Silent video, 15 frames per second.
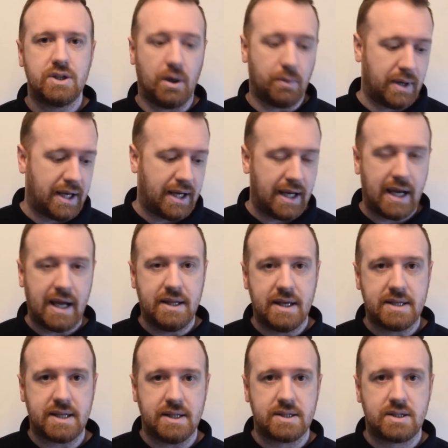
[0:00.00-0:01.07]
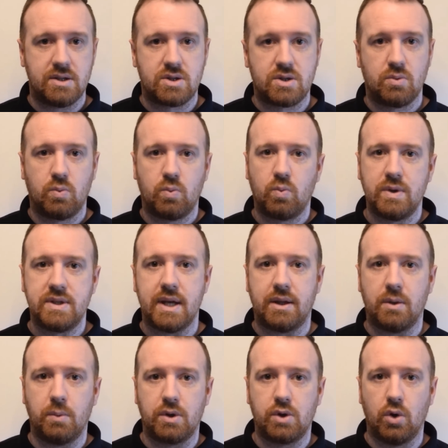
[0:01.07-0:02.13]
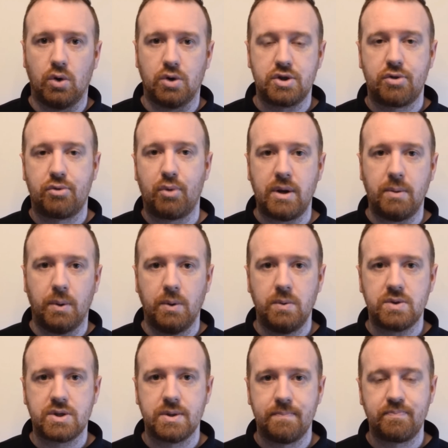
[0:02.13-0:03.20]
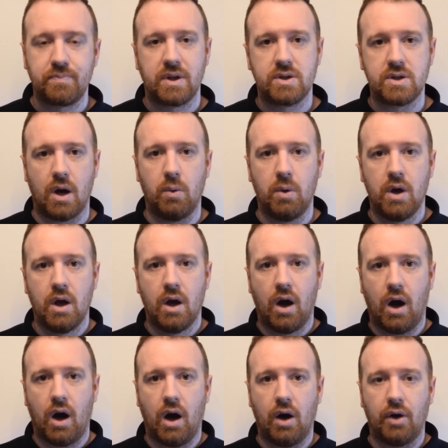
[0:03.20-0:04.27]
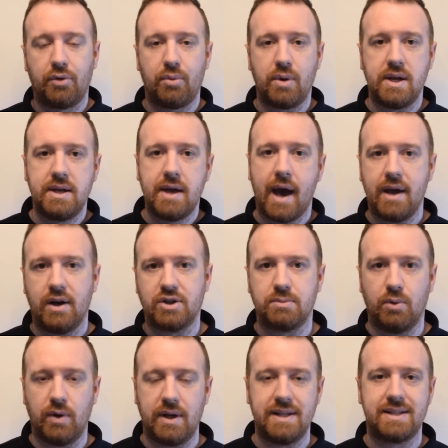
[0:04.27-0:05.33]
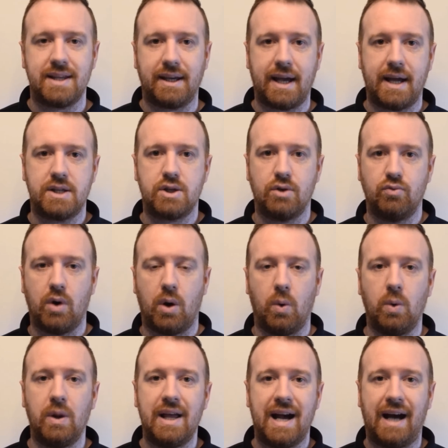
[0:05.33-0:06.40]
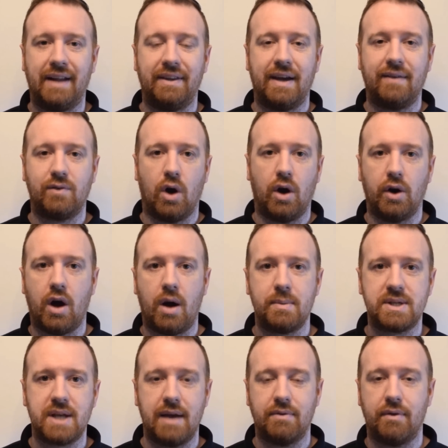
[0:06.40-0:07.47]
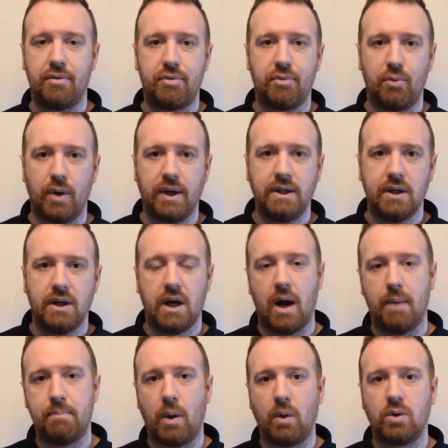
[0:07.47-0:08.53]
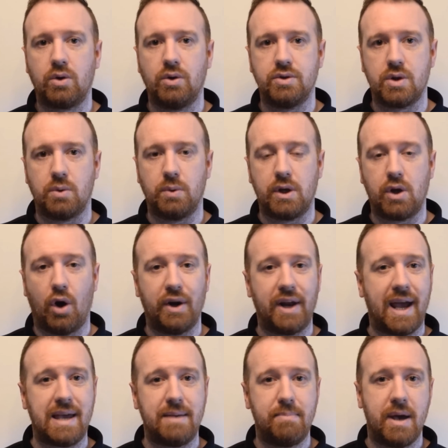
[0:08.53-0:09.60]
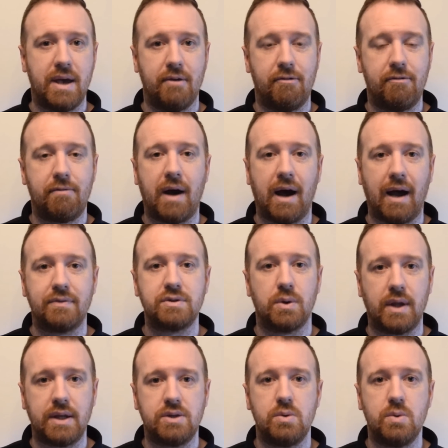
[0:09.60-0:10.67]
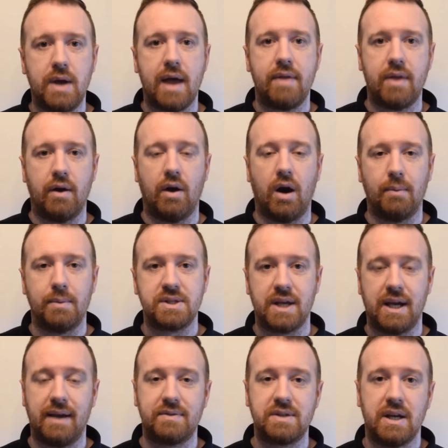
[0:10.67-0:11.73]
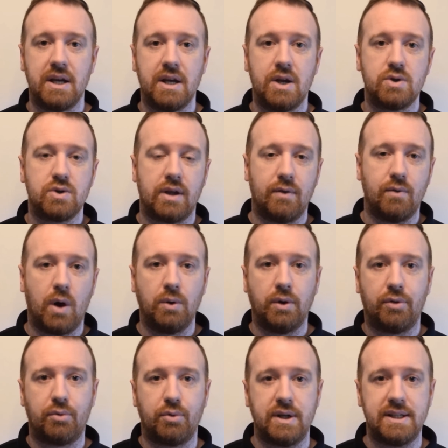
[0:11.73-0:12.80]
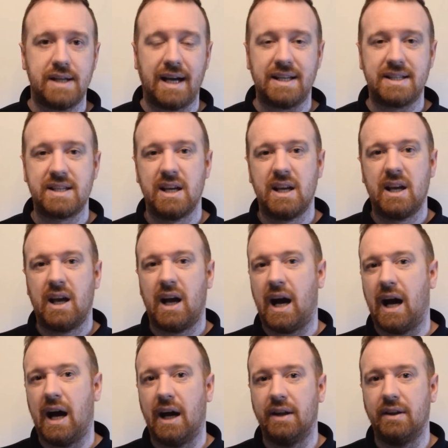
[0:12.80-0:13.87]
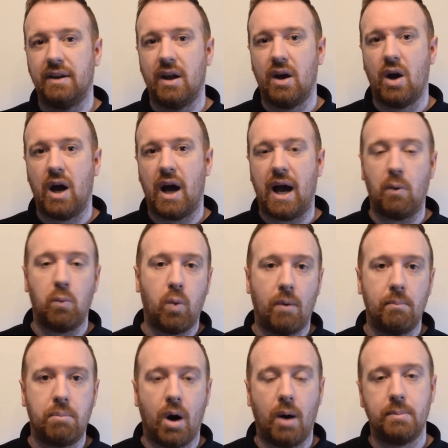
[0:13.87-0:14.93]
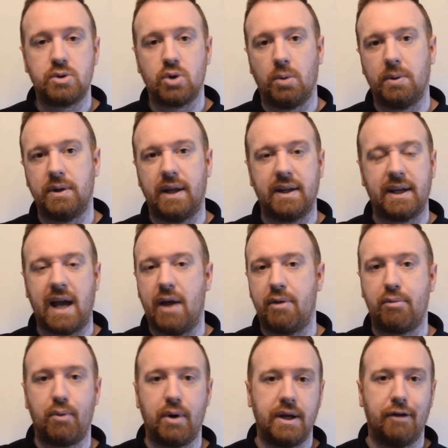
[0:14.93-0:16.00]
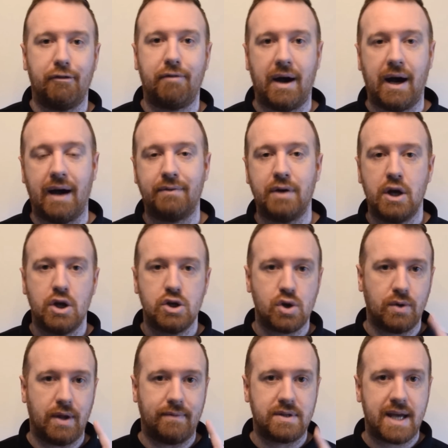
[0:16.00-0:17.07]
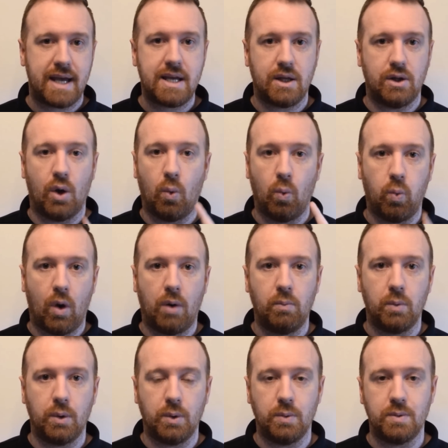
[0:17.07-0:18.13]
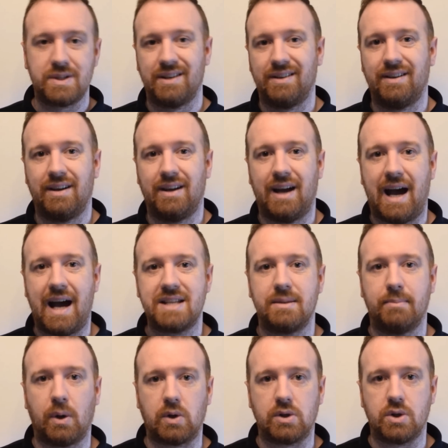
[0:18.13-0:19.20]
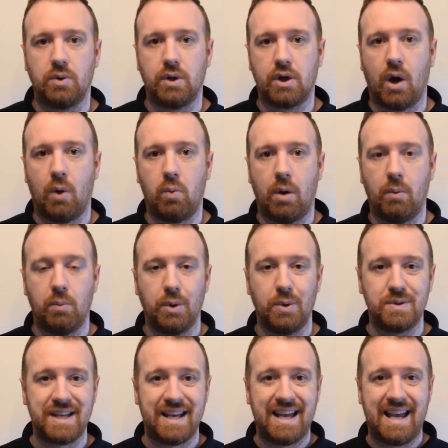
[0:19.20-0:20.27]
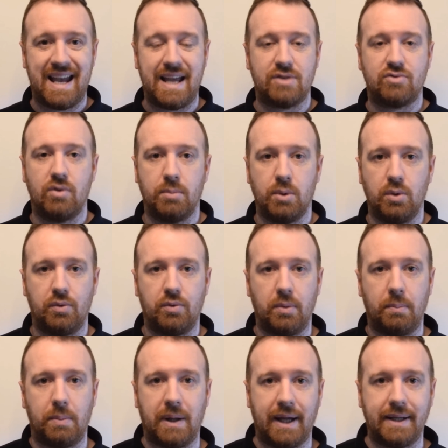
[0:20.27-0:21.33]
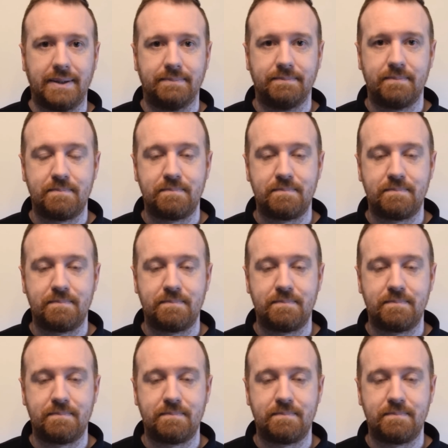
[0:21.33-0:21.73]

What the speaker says: So in this instance, we said that we'd caused 3 wounds. So our 3 Chaos Marines then get to roll, and they've got an armor save of 3. A bolt gun's only got an AP of 5, so they do get their armor saves. So they roll the 3 dice, and a 1 pops up, and then they get a 3 and a 5. So they've taken 1 wound. As the model's only got 1 wound, it's removed from play.